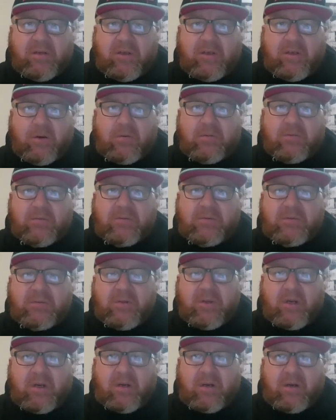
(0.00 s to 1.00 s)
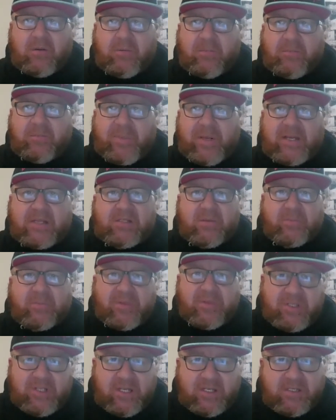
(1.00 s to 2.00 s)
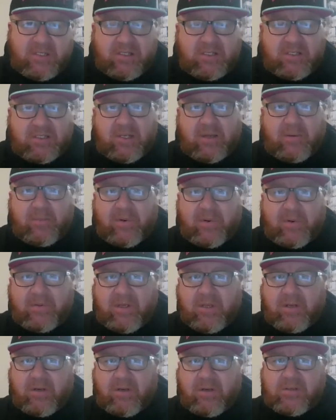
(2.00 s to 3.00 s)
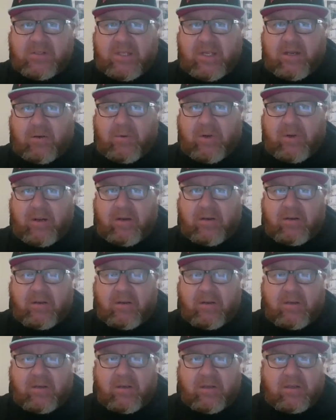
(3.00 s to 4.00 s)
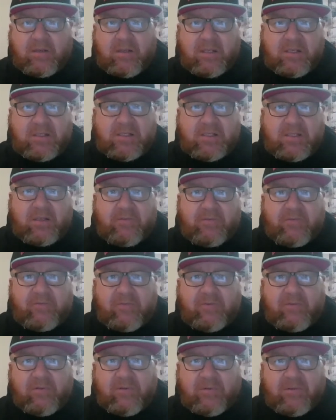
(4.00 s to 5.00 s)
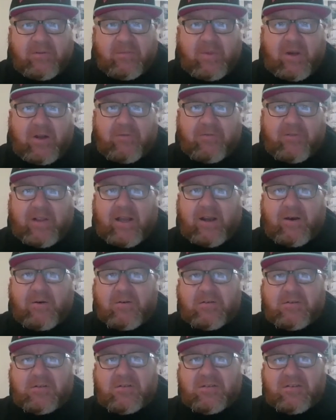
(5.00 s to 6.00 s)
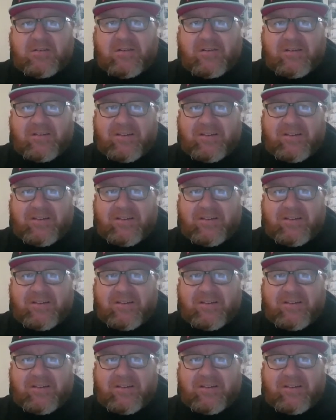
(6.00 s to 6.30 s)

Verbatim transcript: don't um, pass up a chance to step, you know, stand around and uh, and sniff my flowers.